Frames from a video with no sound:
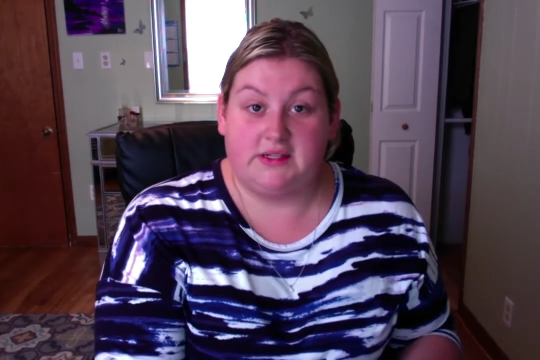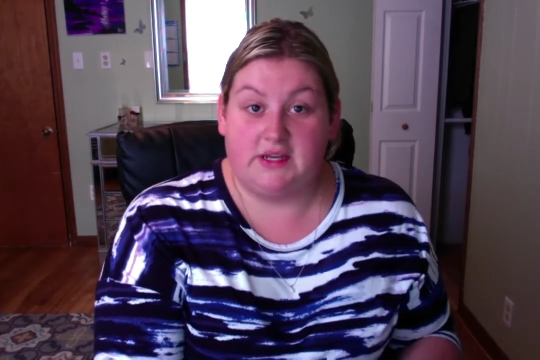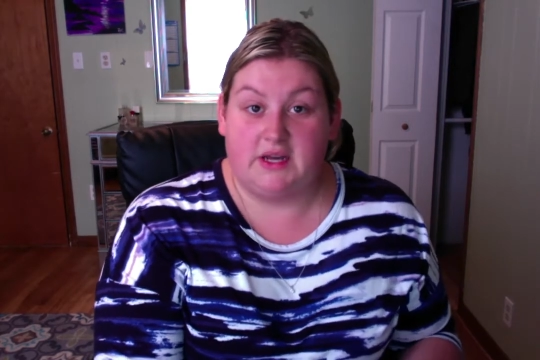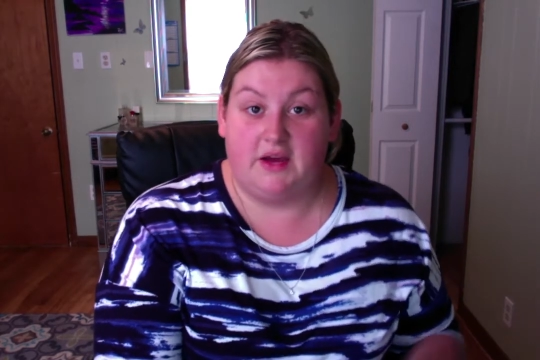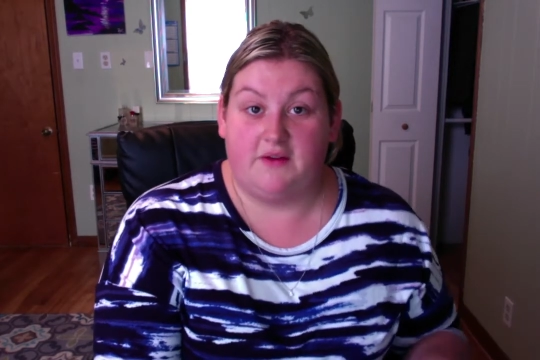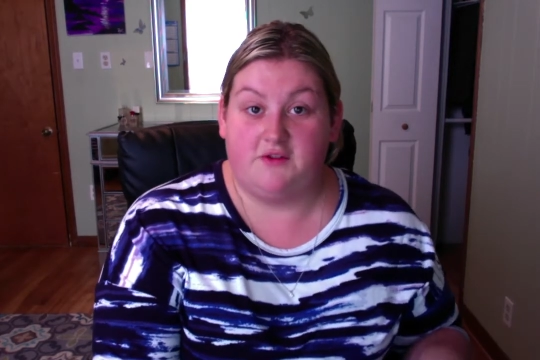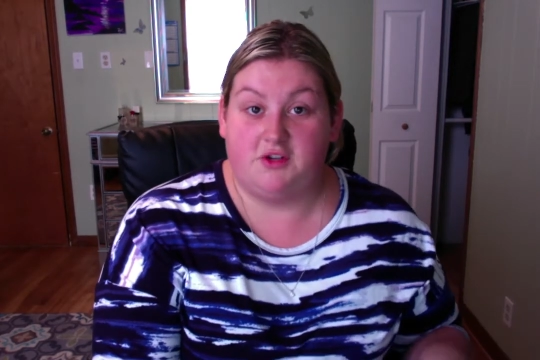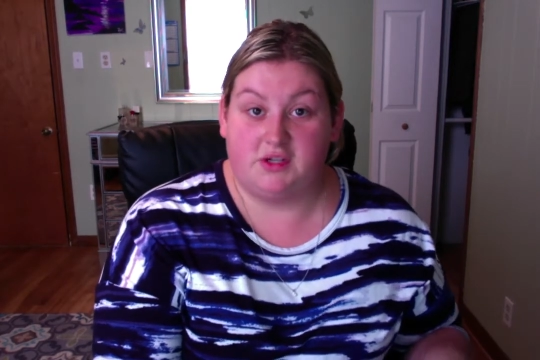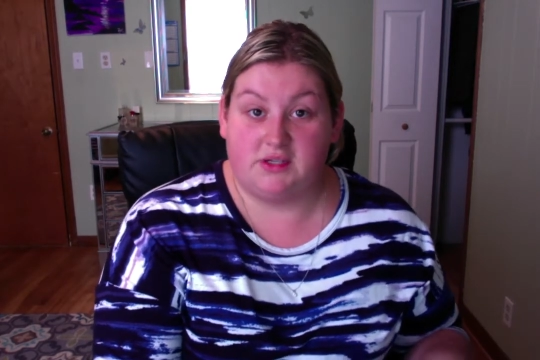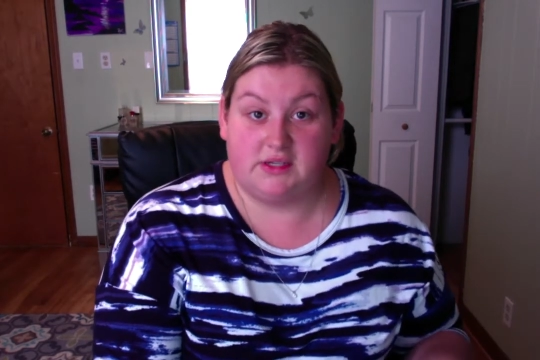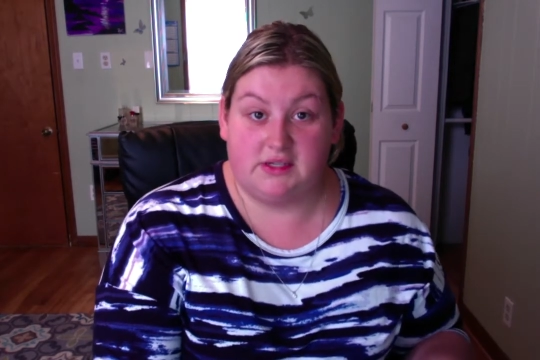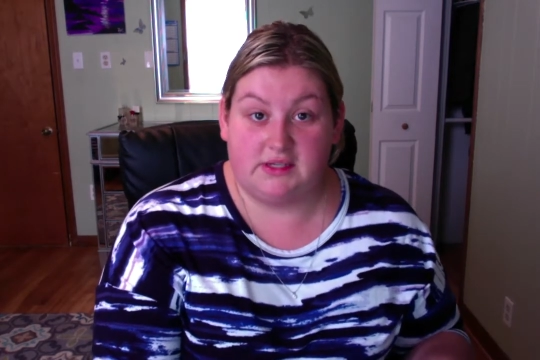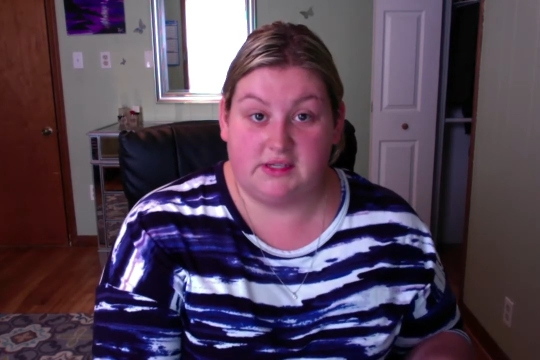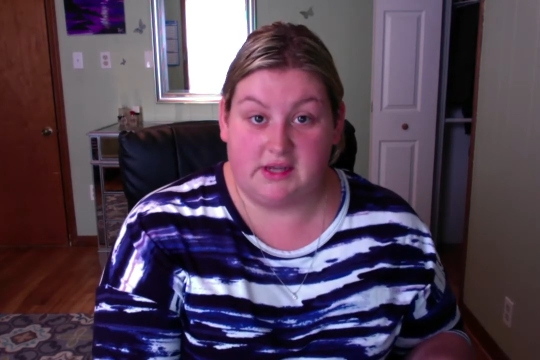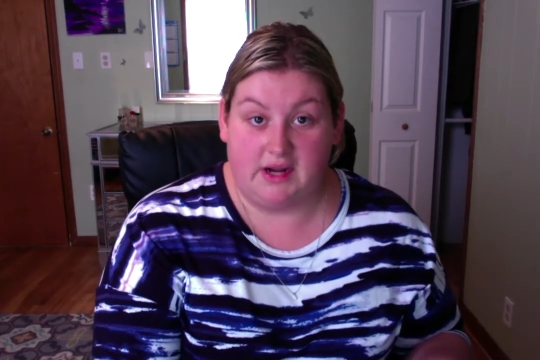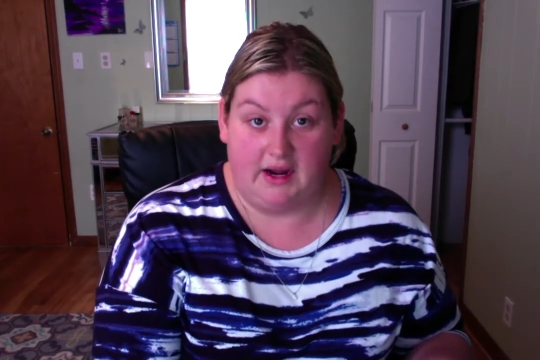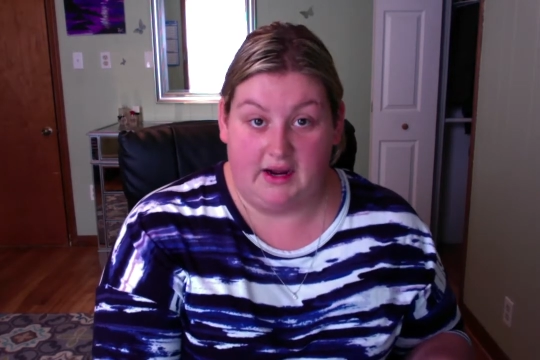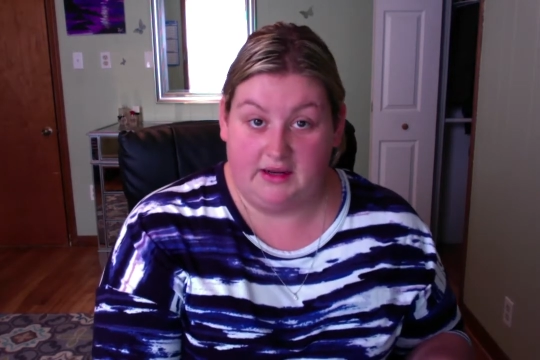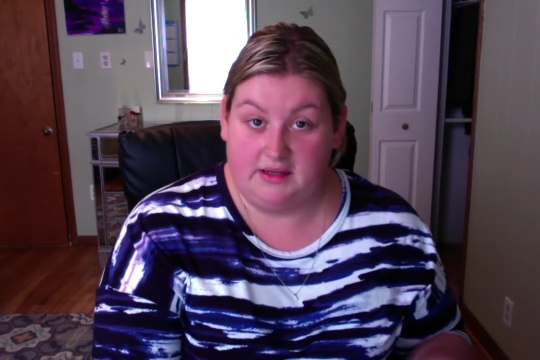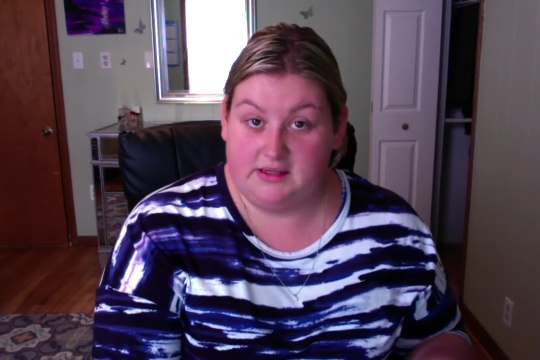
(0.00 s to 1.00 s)
that I've just
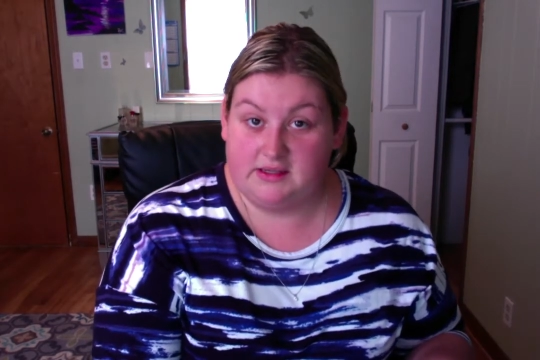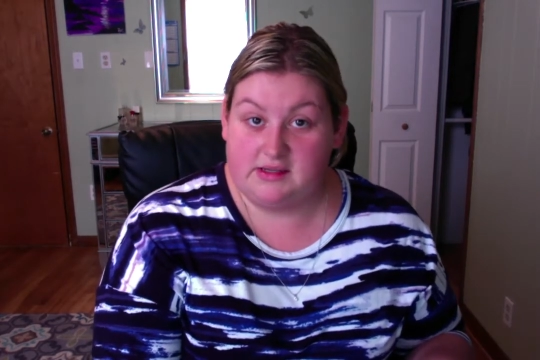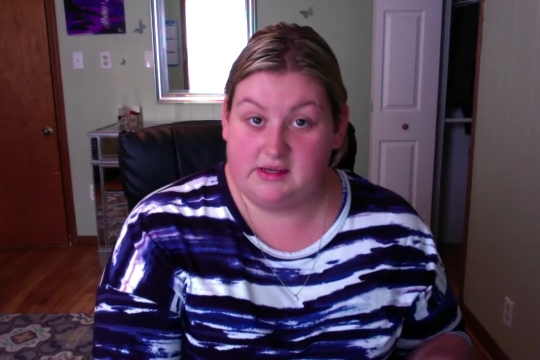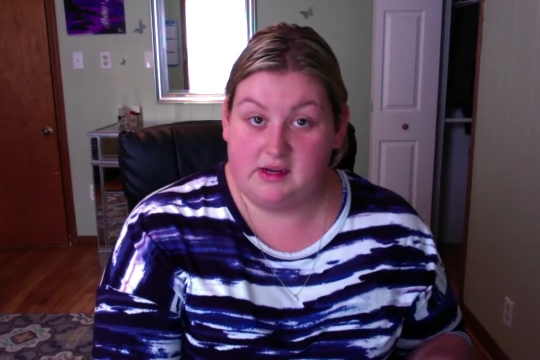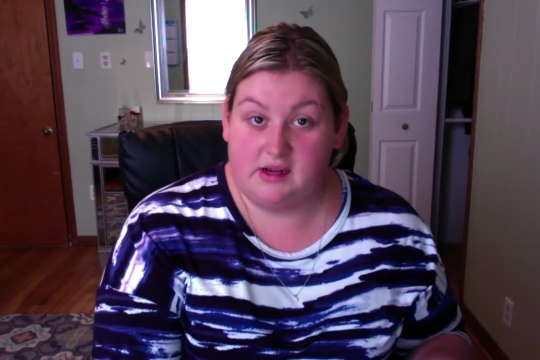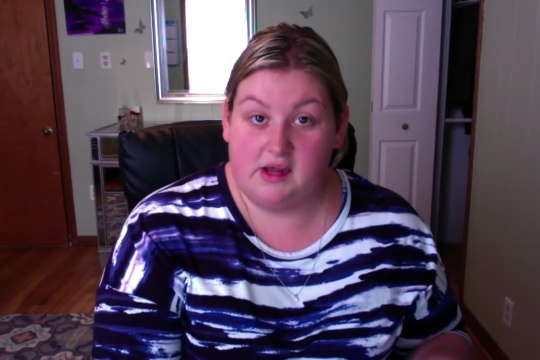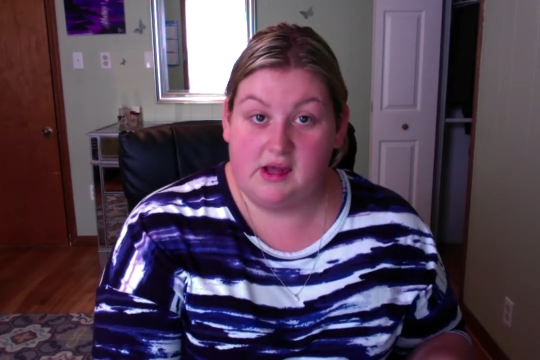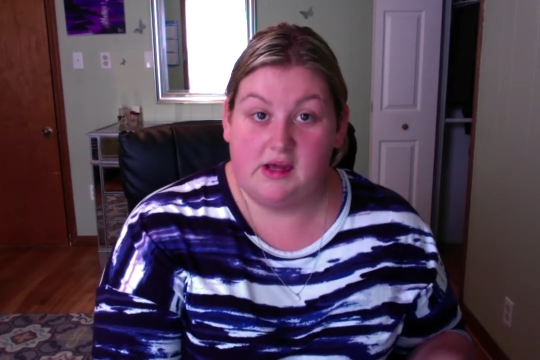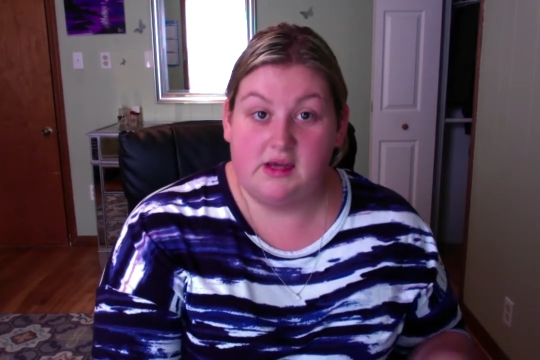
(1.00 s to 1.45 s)
discussed,